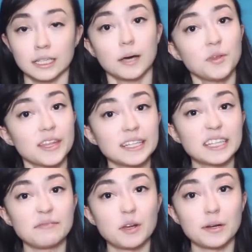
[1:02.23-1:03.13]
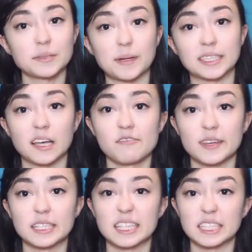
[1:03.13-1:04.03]
a couple things I've noticed myself
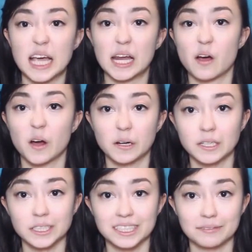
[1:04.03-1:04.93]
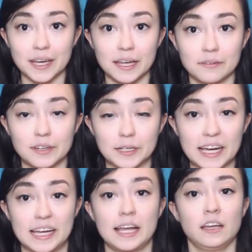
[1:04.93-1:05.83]
is it's kind of harder to find
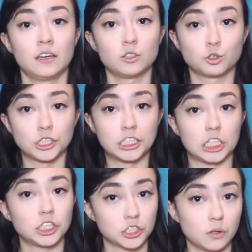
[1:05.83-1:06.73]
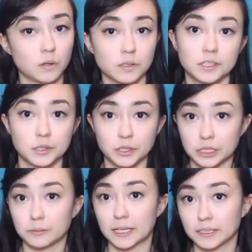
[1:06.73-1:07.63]
very traditional
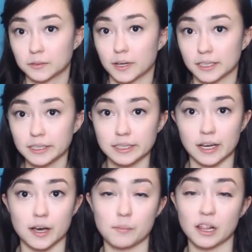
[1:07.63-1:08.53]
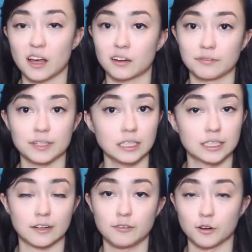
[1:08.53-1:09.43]
sushi restaurants. A lot of the
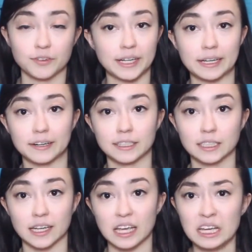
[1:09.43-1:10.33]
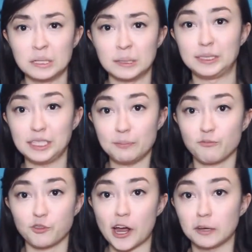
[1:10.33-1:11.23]
stuff over here is like
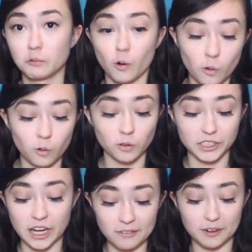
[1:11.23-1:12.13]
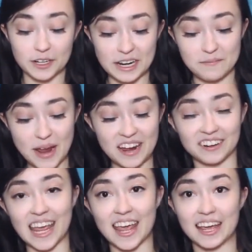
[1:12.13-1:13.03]
deep fried rolls covered in
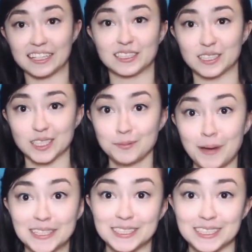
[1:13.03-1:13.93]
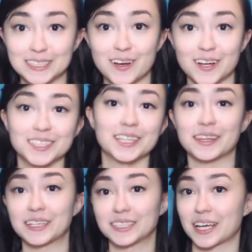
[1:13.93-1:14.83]
mayonnaise and spicy sauce
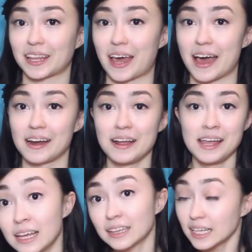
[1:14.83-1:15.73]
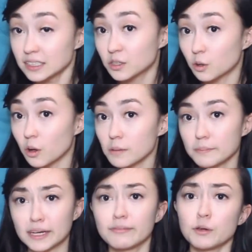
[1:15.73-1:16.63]
and things like that. That's cool,
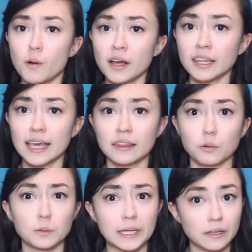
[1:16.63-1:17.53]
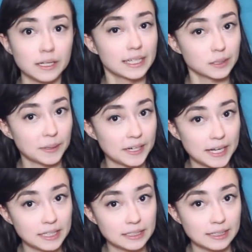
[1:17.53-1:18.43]
but if you want like the real
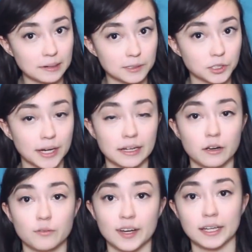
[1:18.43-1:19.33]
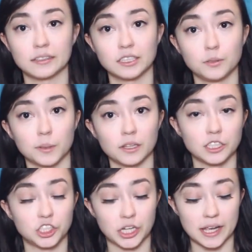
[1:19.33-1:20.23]
experience, I would try to go find a super
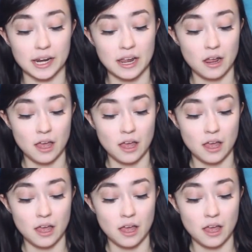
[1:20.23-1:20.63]
legit